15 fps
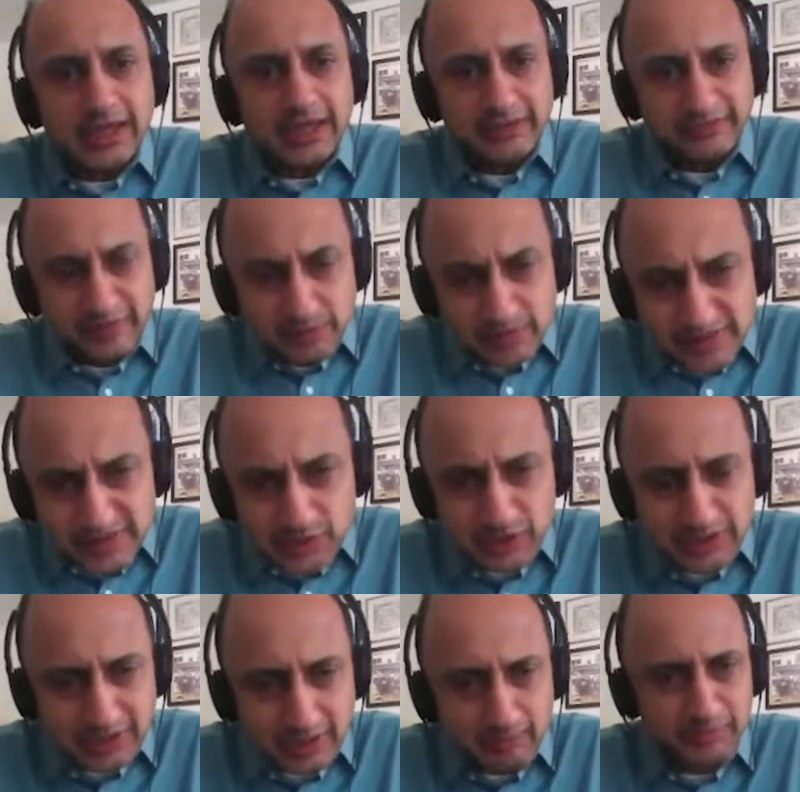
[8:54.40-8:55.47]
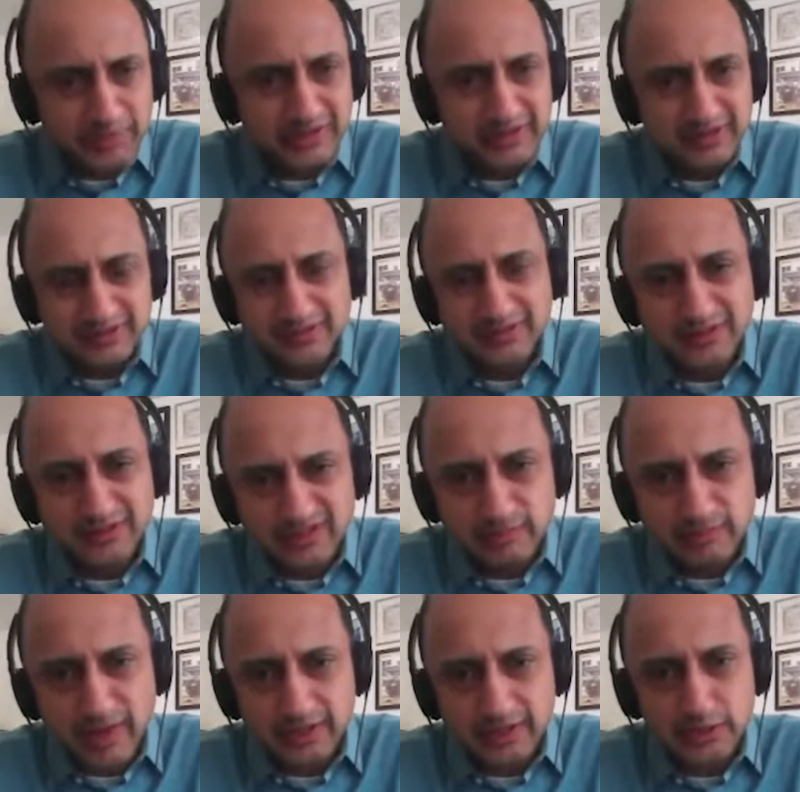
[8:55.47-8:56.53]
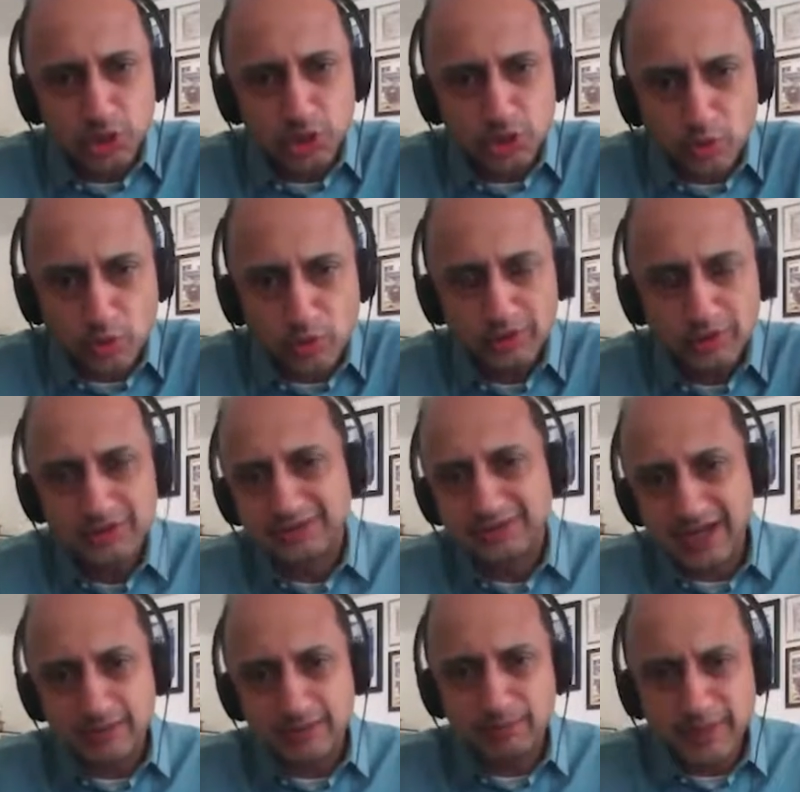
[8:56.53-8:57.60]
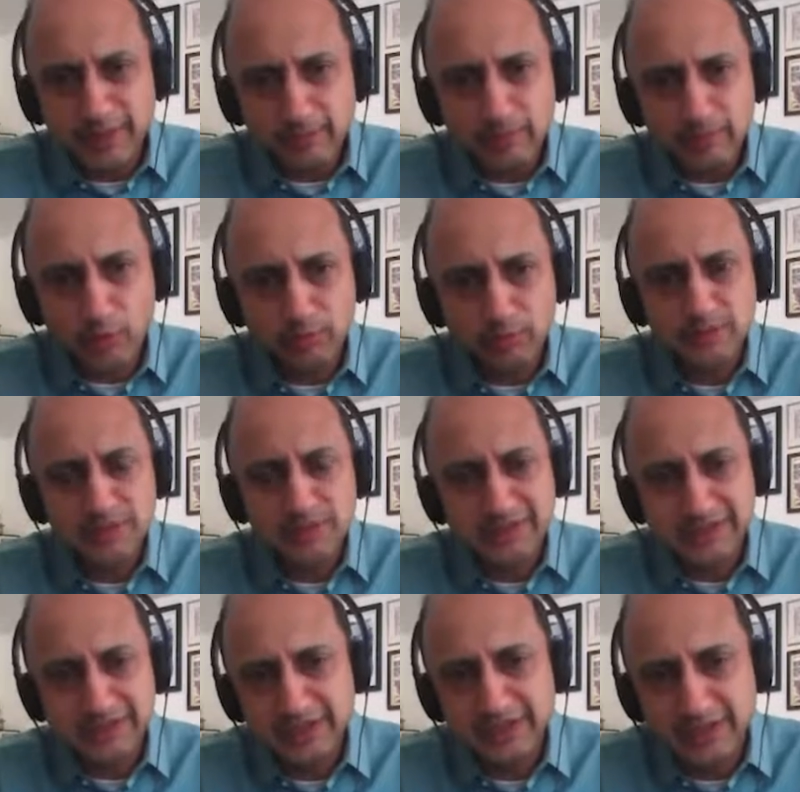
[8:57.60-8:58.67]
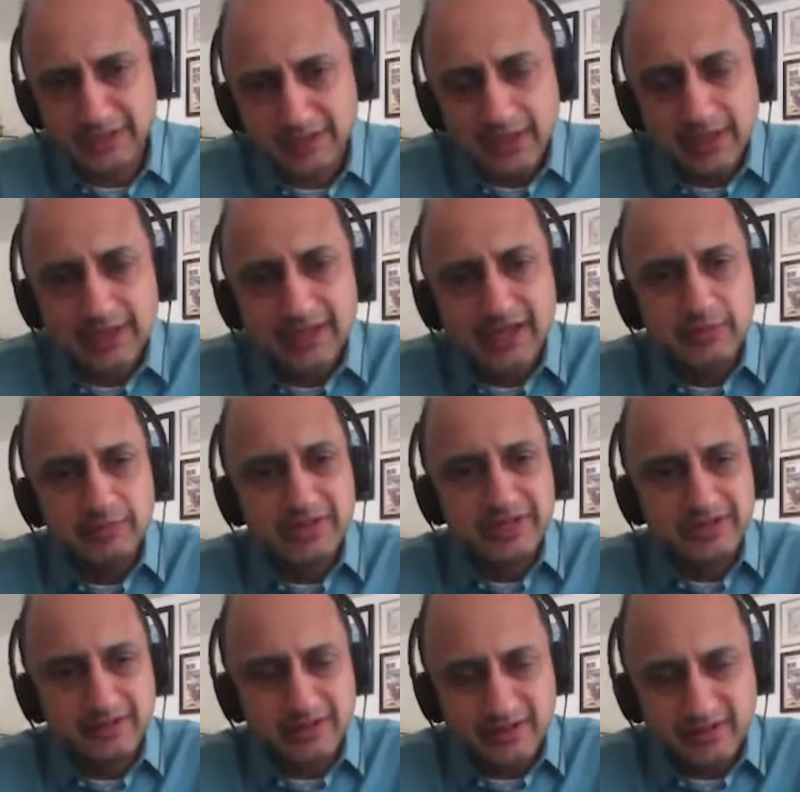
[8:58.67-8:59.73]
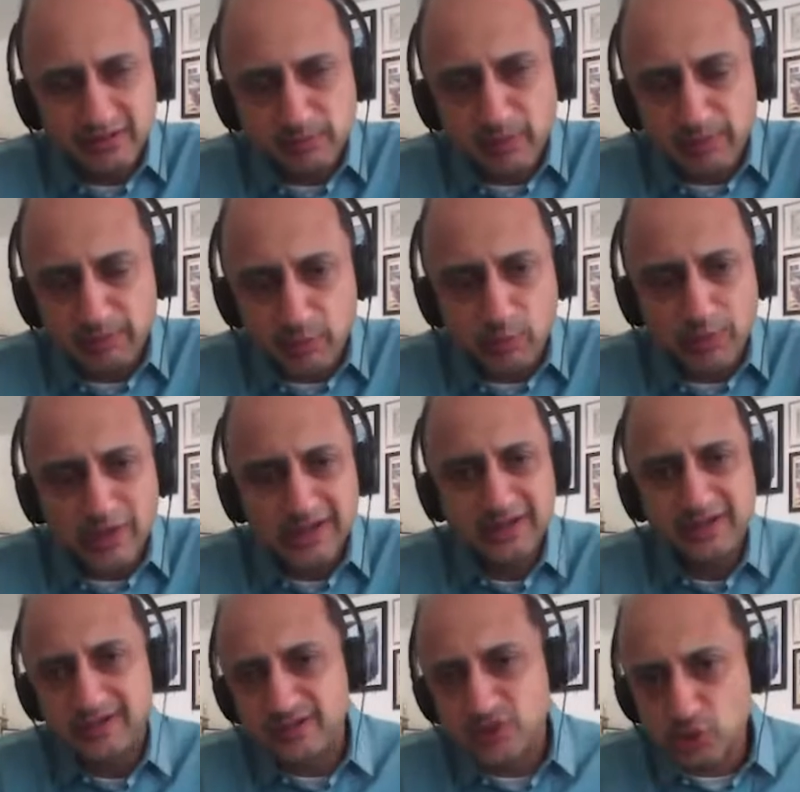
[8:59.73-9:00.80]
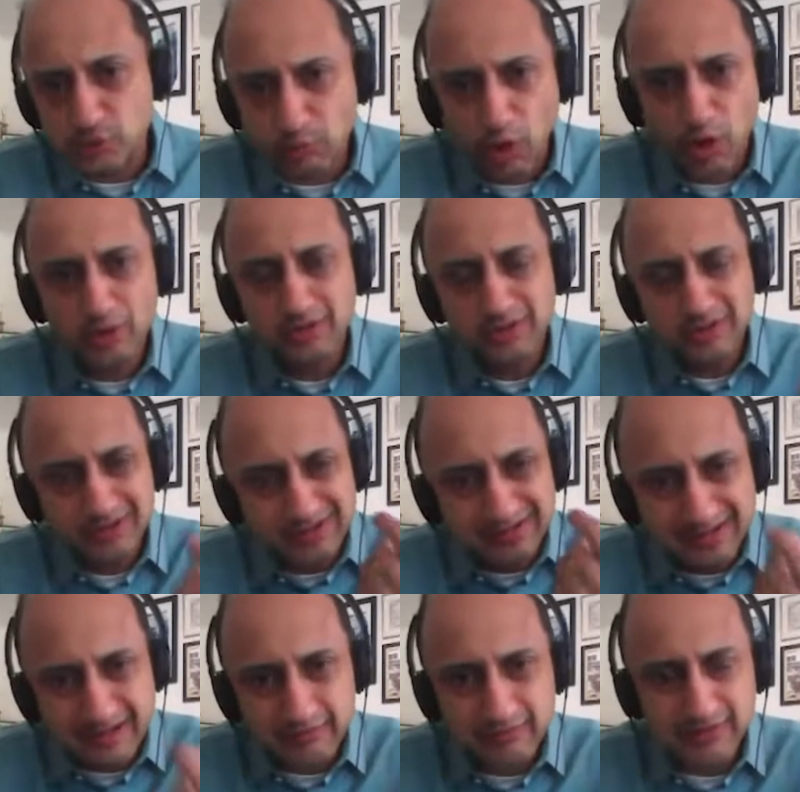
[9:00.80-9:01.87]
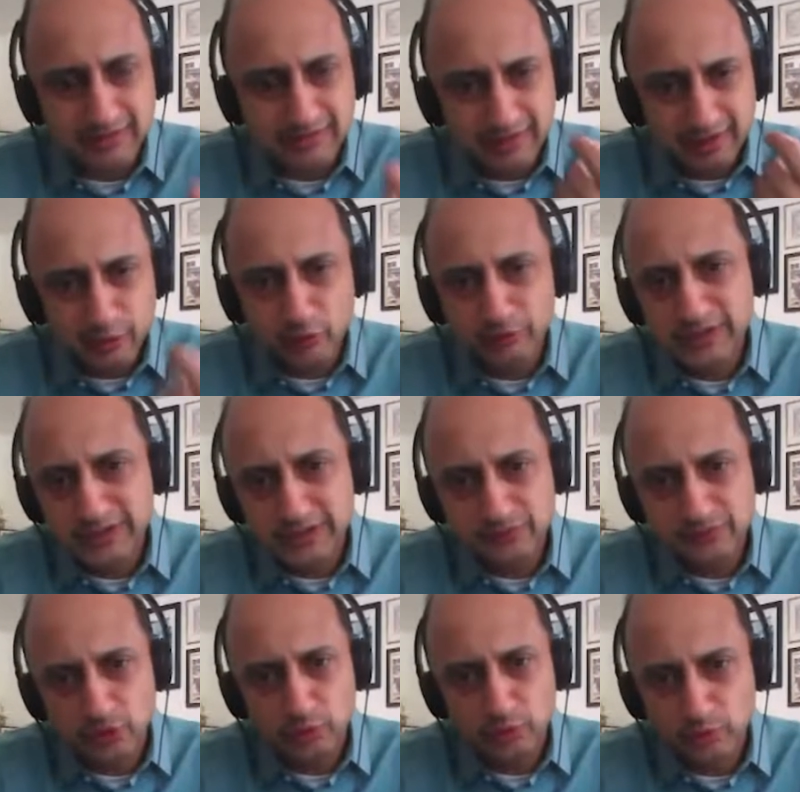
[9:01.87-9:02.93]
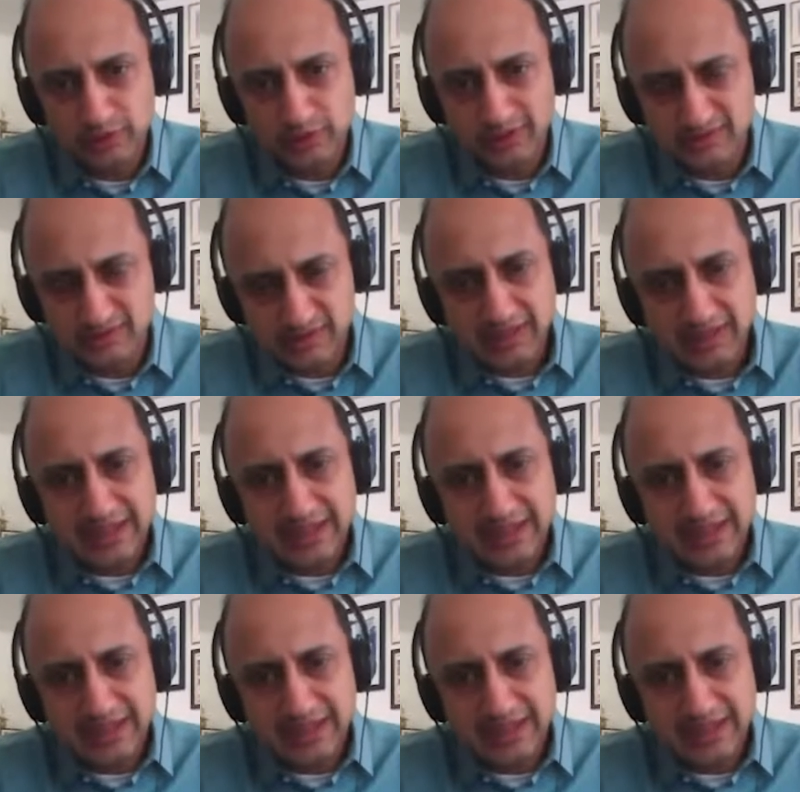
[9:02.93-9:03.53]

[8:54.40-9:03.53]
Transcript: FMCG companies in this manner showed that big problems in India can be addressed by providing small, clever, innovative solutions.